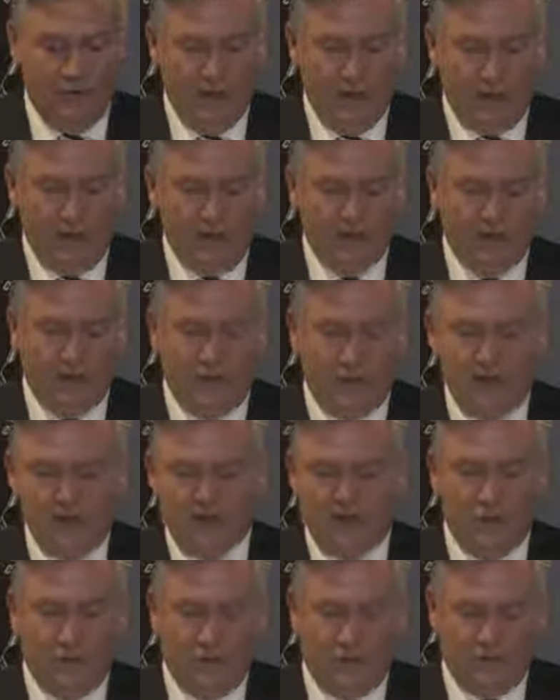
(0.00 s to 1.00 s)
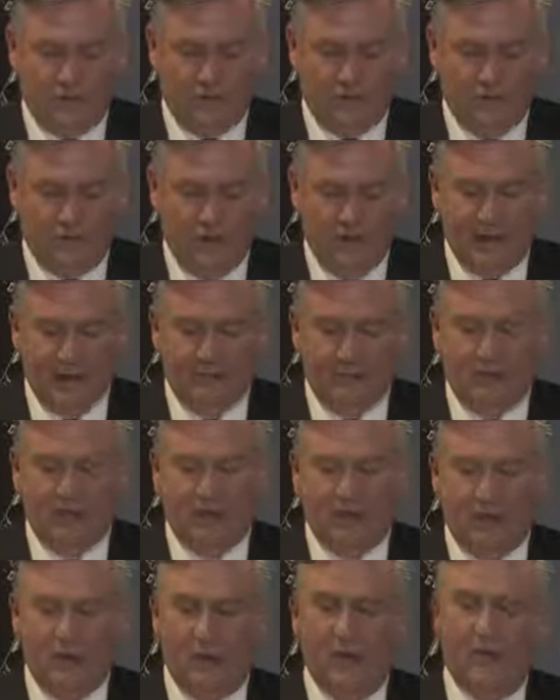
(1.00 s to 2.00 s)
and education courses backed by
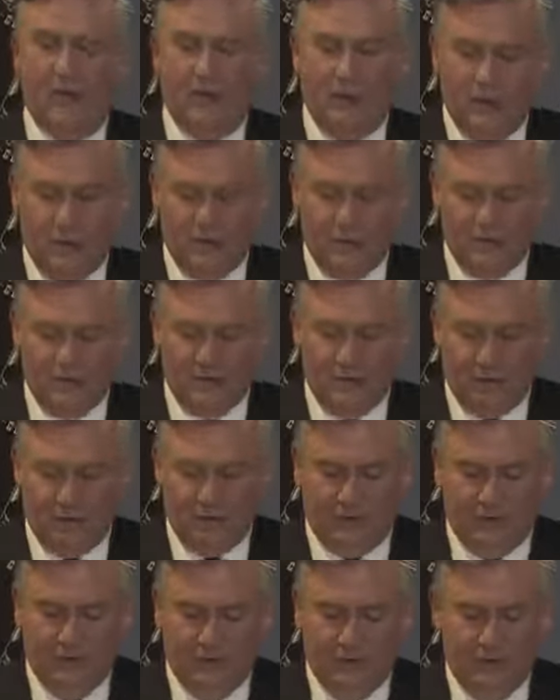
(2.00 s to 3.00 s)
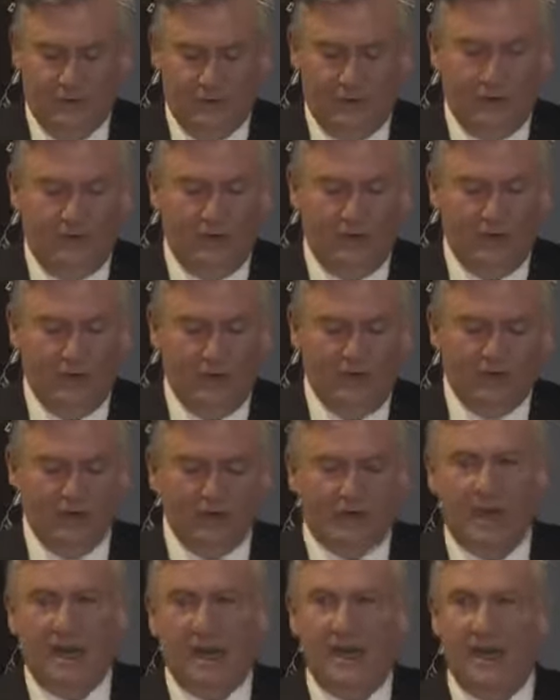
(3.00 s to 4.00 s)
Collingwood and Monash Health, with a building
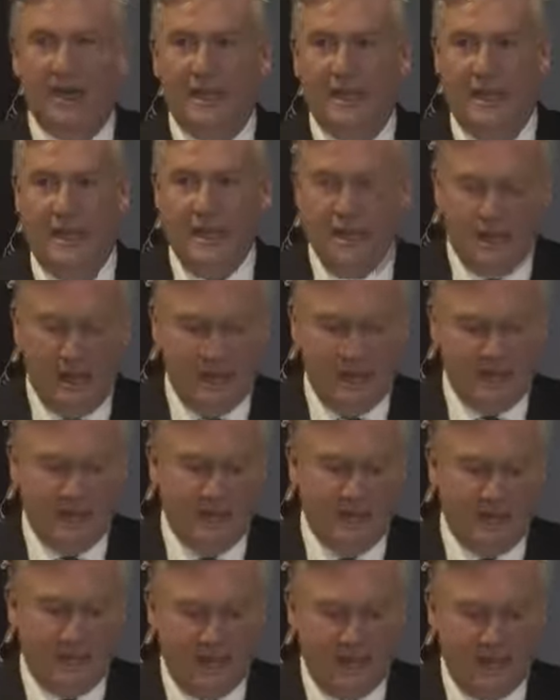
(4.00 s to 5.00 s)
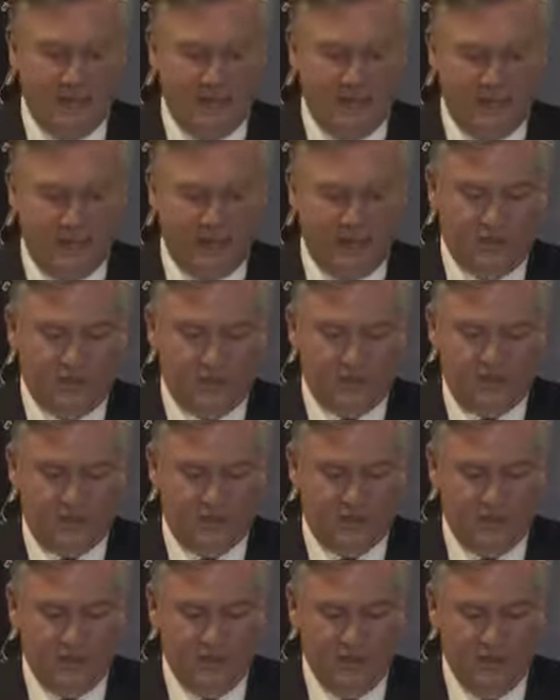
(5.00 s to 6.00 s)
starting in here at the end of this
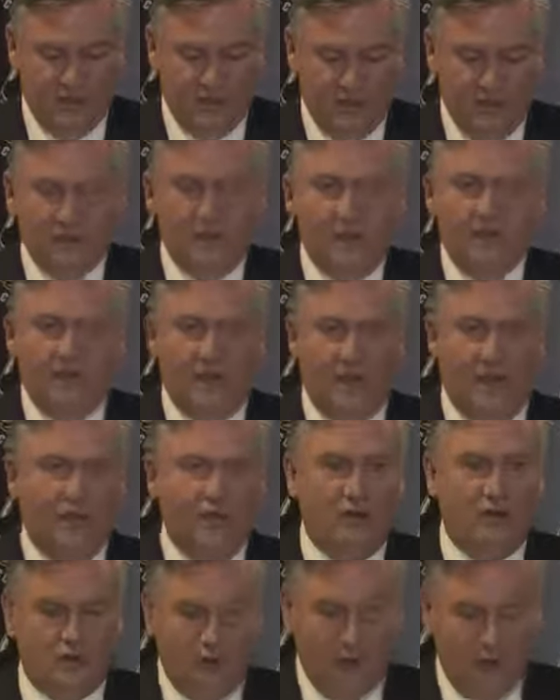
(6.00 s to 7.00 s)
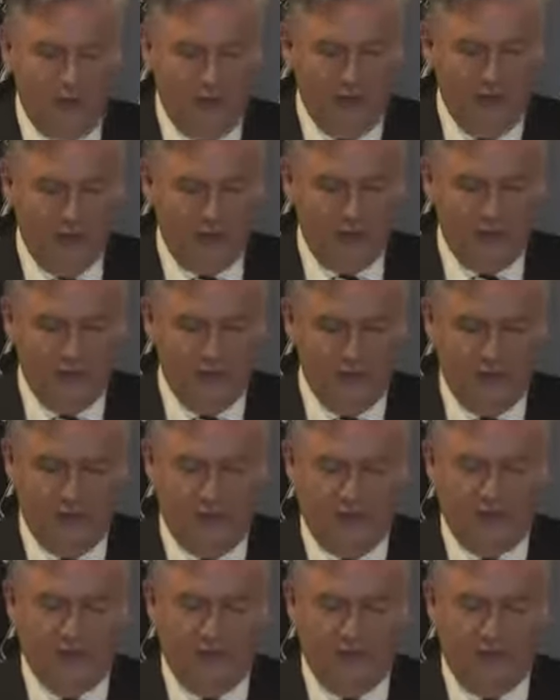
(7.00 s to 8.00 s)
season. Thank you to Monash
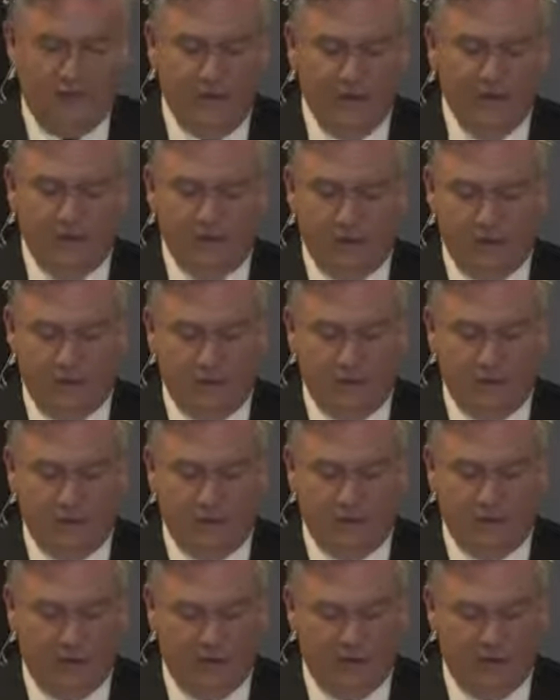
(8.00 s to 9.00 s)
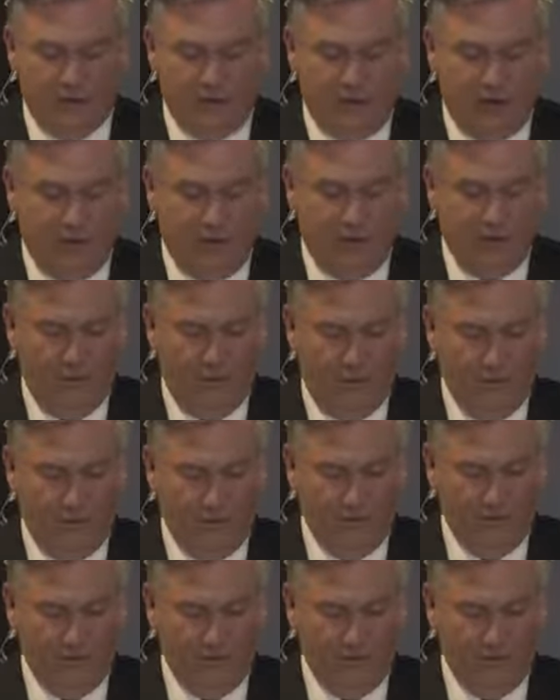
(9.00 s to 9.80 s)
and to the Federal Treasurer Josh Frydenberg.